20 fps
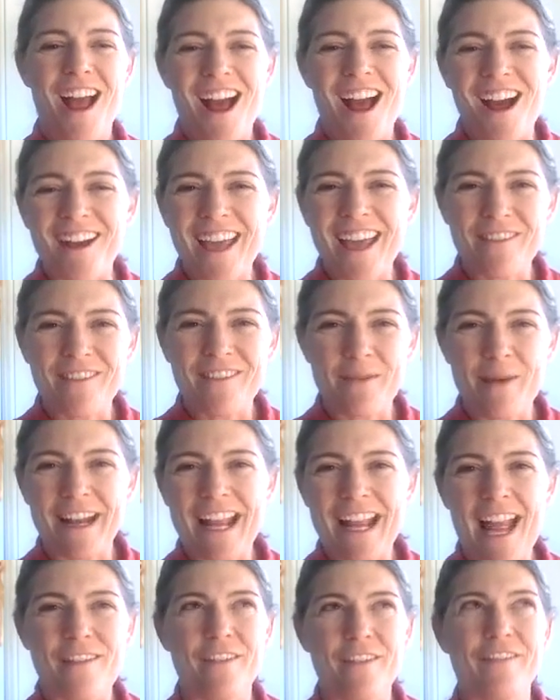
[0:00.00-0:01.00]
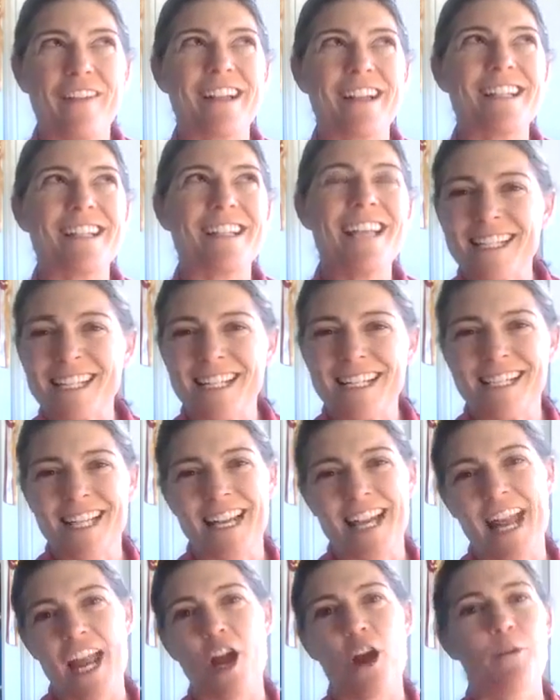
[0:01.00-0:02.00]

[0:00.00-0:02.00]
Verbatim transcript: Okay, everybody, have a fantastic Sunday.